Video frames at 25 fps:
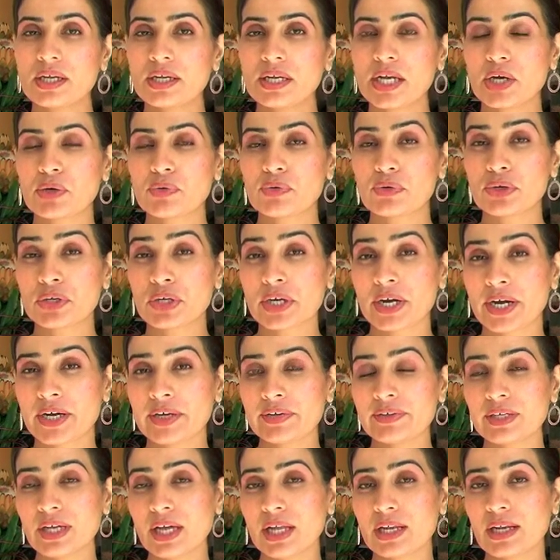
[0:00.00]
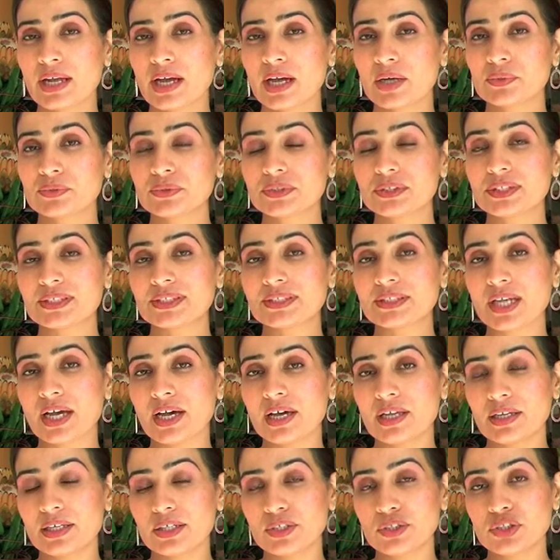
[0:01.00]
Now, retiring allowance is
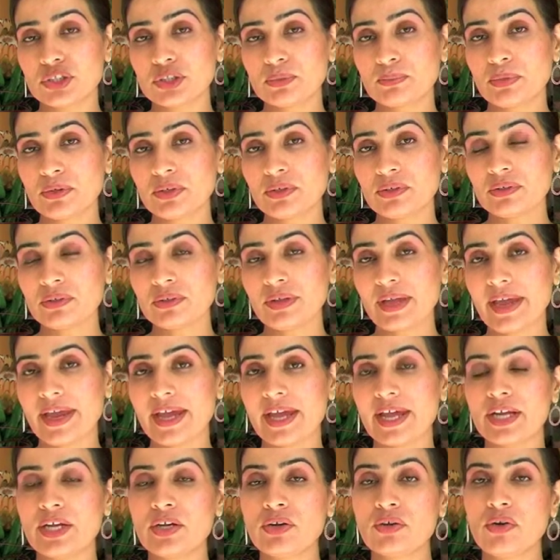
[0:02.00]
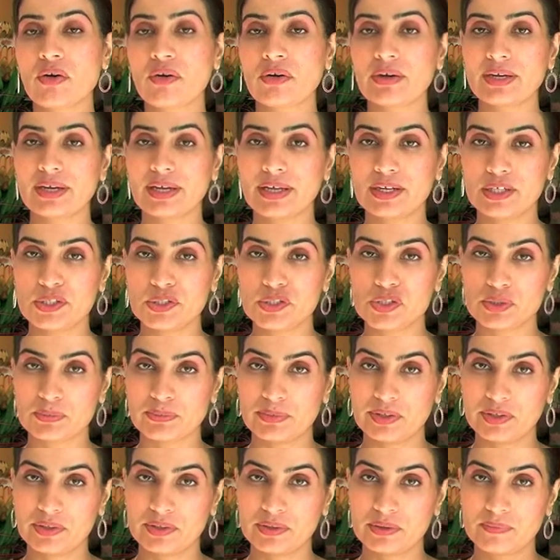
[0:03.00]
eligible and
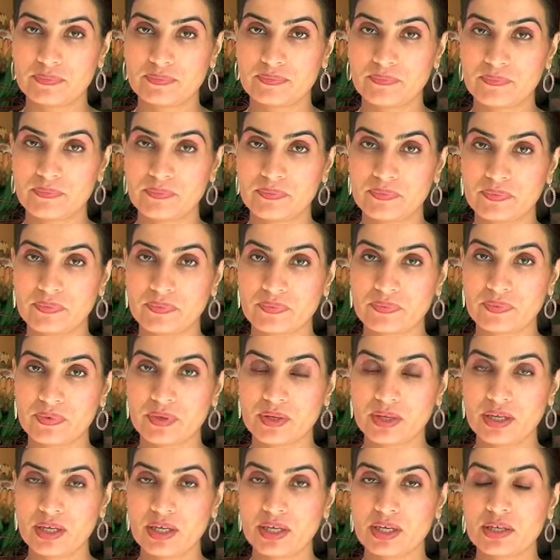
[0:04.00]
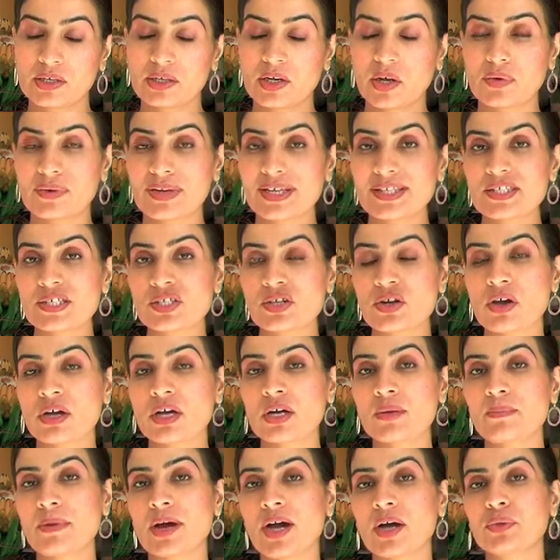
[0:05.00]
non-eligible. Now, let's talk
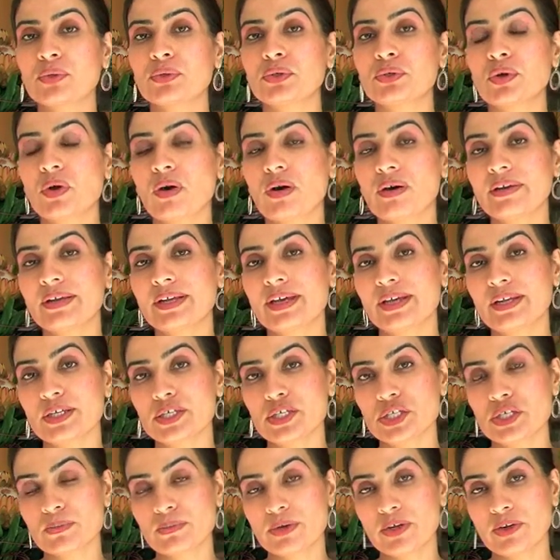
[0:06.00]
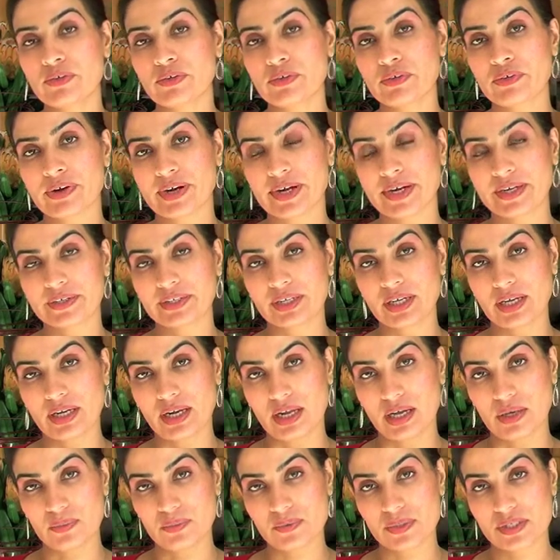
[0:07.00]
about non-eligible retiring
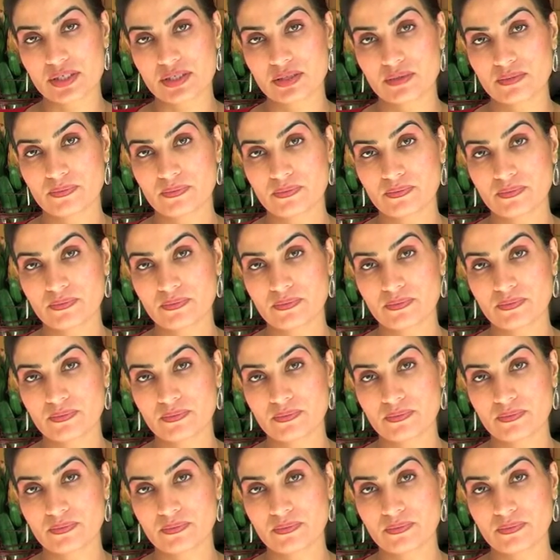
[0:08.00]
allowance.